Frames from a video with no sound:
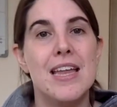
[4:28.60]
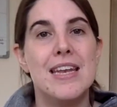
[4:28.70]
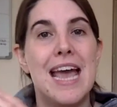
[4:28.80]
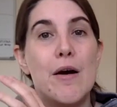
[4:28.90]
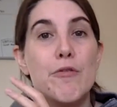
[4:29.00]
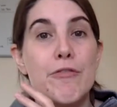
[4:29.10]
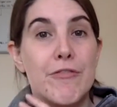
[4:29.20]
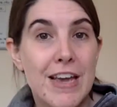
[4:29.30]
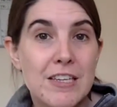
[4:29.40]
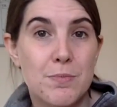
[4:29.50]
Now,
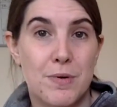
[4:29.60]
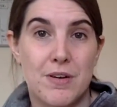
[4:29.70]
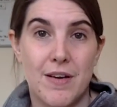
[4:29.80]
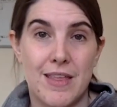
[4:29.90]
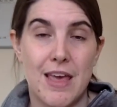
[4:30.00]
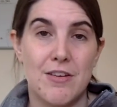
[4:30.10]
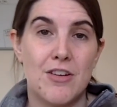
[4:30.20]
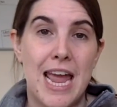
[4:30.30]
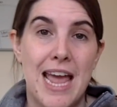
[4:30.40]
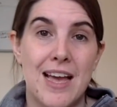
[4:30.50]
Facebook, on the other
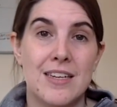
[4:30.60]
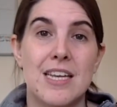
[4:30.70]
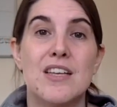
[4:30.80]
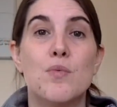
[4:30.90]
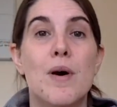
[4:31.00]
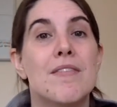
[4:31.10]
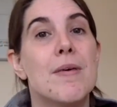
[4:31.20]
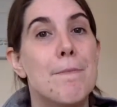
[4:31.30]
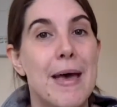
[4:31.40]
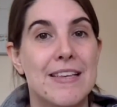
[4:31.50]
hand, is one of
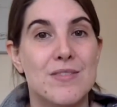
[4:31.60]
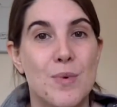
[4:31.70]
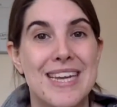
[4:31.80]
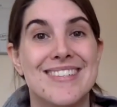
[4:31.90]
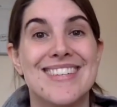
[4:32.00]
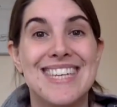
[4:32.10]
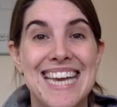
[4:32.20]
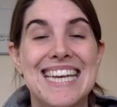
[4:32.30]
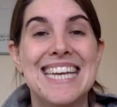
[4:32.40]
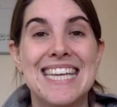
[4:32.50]
the best ways to
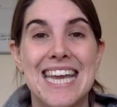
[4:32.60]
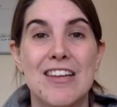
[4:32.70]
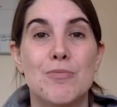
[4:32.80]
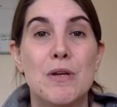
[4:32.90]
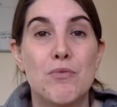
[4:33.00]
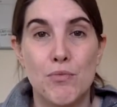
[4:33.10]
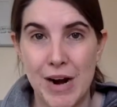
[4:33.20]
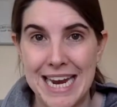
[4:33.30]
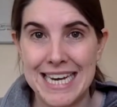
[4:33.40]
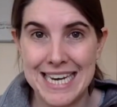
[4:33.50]
get engagement
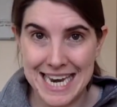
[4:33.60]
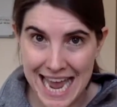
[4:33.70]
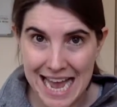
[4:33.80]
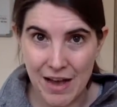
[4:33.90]
right now.